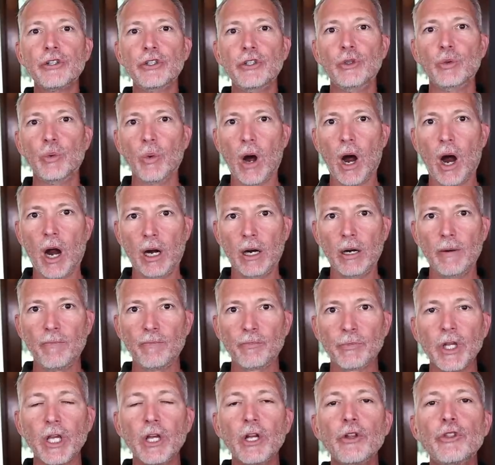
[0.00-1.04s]
you are,
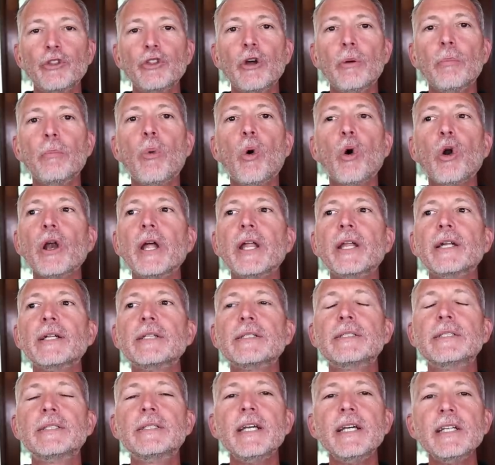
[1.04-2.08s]
the more at a
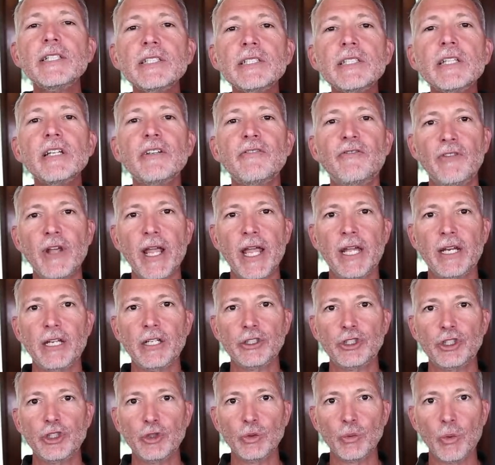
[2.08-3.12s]

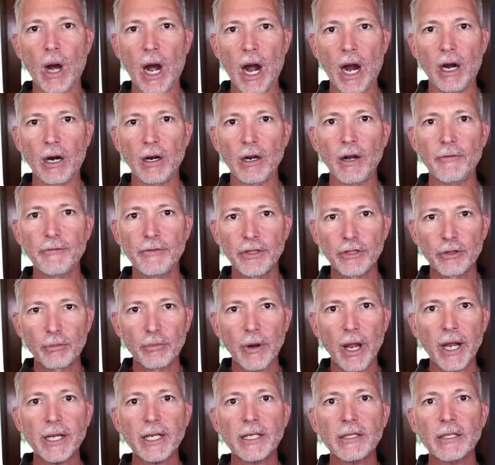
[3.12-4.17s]
disadvantage you are of
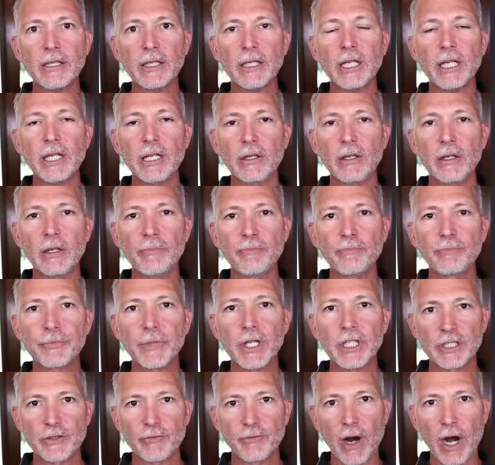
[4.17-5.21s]
threading the needle
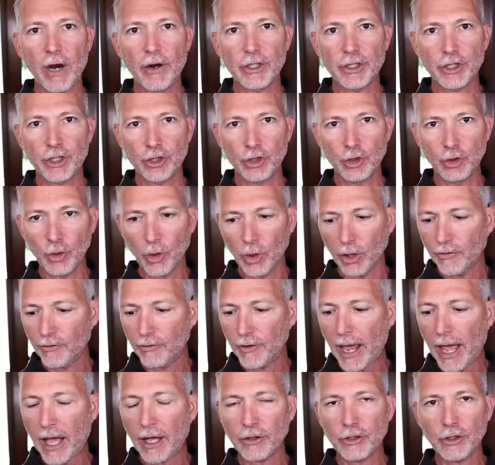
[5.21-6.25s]
as far as your
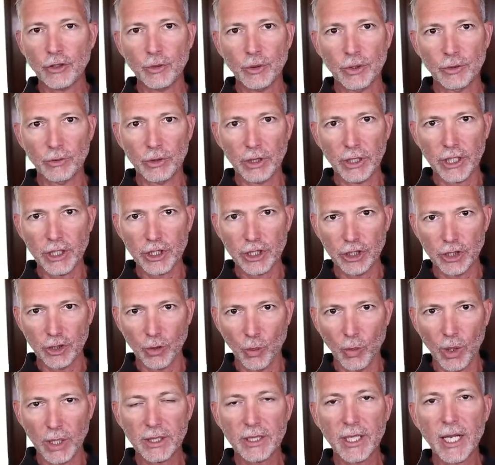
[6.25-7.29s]
value in relation to
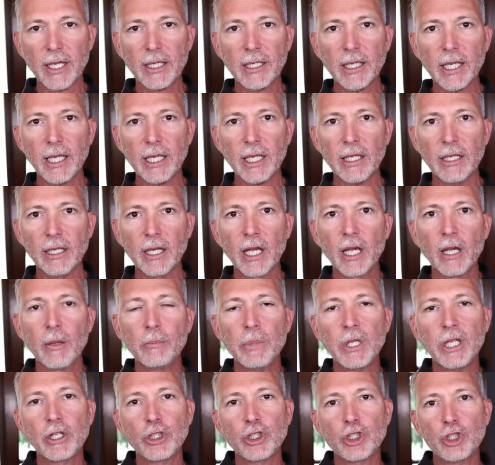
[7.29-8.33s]
what they need,
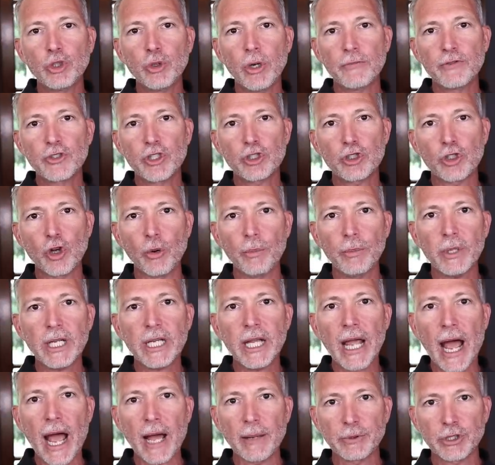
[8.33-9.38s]
because you have so
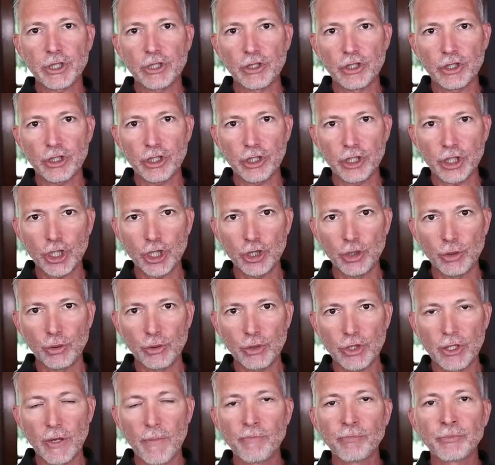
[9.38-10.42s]
many options to
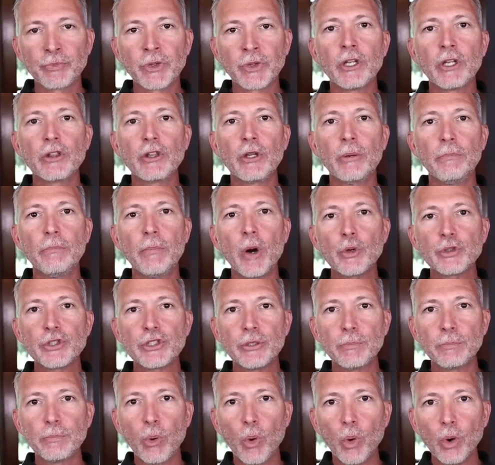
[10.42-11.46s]
choose. The most
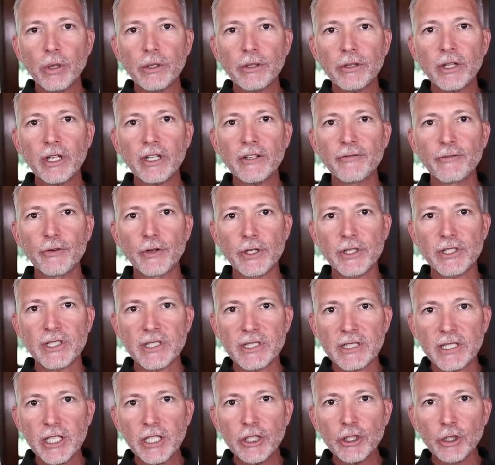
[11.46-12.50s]
important thing for a
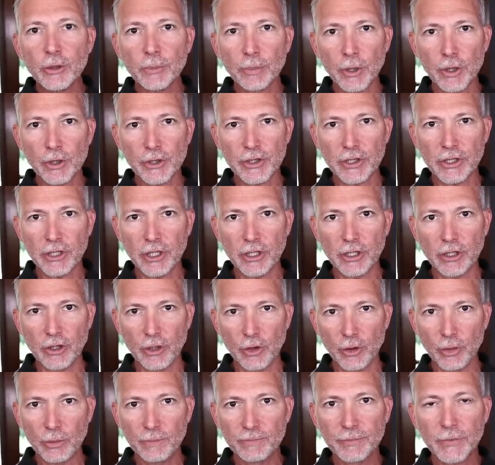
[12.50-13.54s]
senior person to
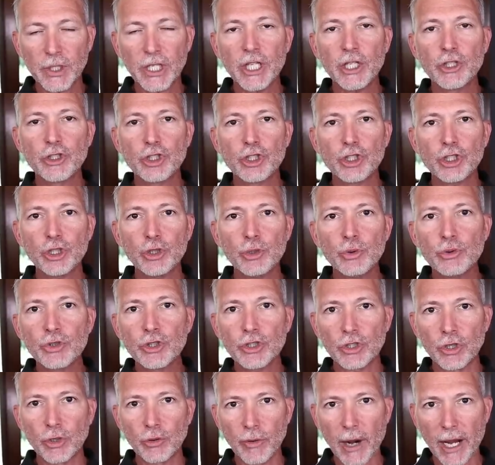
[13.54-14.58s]
do is choose
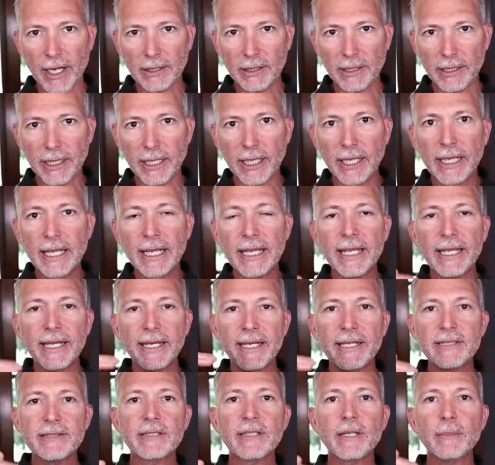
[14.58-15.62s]
correctly. It
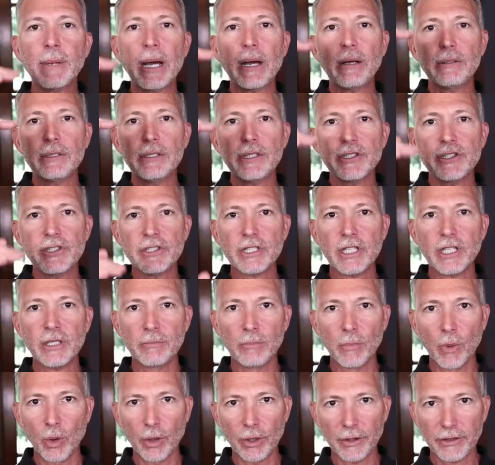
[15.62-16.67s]
isn't about listing
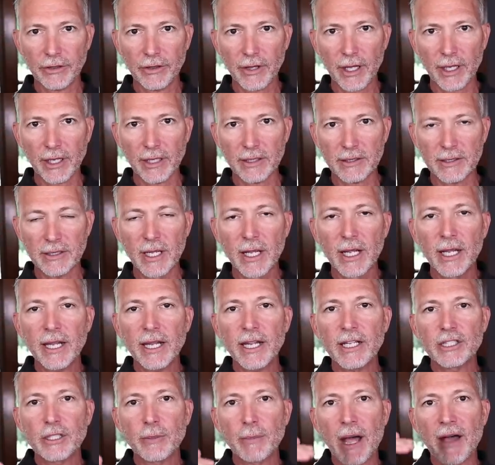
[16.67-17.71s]
more things.
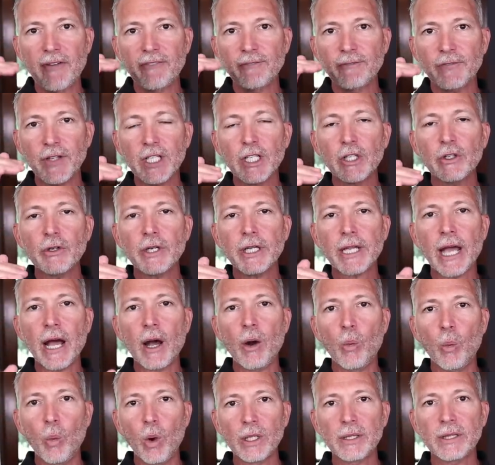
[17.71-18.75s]
It's about figuring
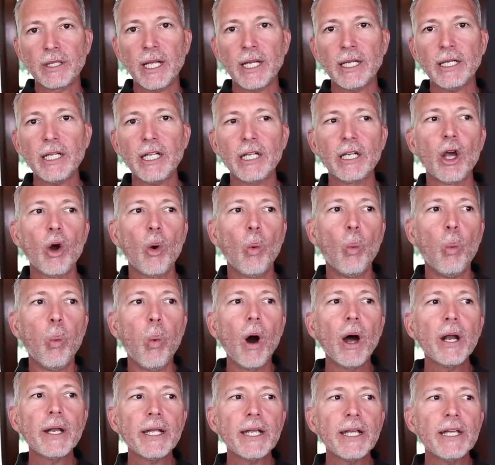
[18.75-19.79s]
out what they need.
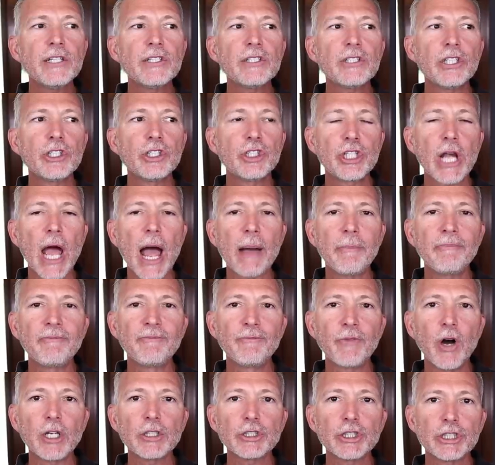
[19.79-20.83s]
What is the job
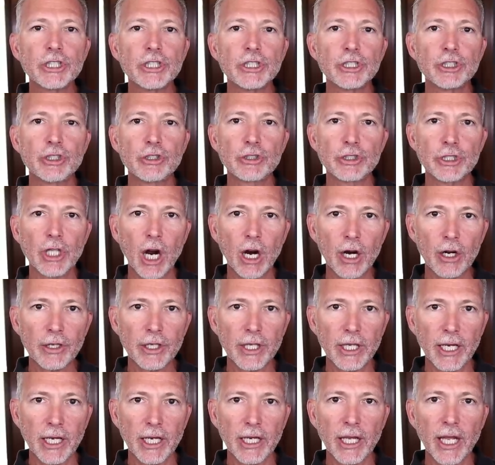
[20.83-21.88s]
function you're
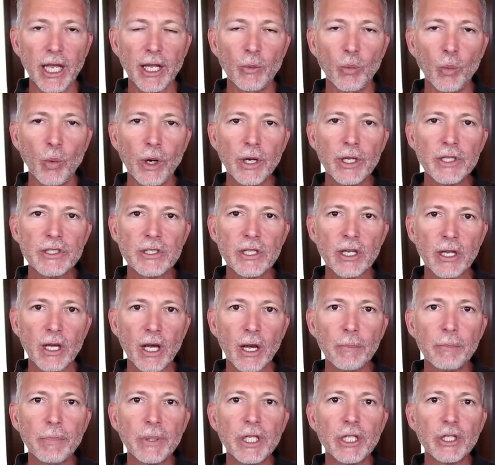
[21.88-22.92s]
targeting, and what is the
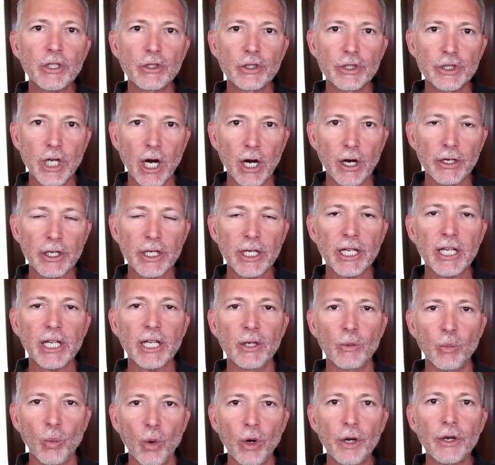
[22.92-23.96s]
company you're targeting,
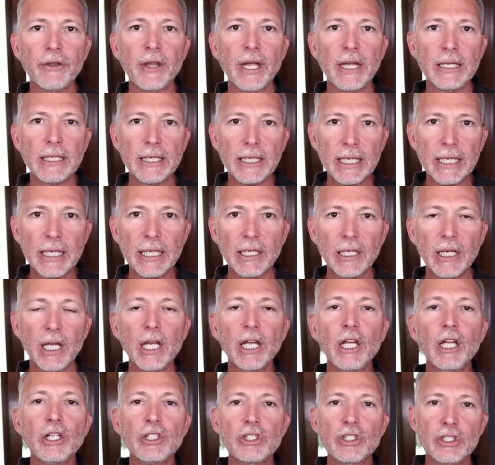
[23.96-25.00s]
and what do they need?
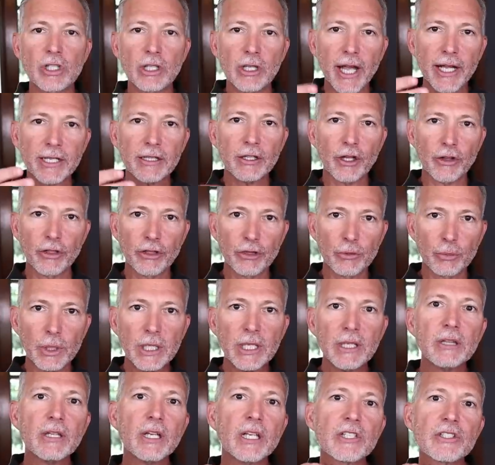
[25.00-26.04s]
Select the
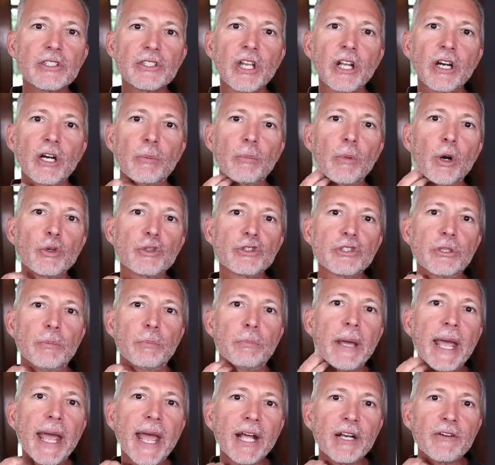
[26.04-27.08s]
three things that are most
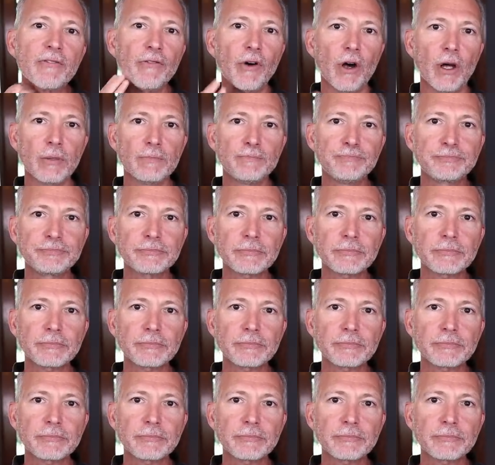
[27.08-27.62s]
impactful.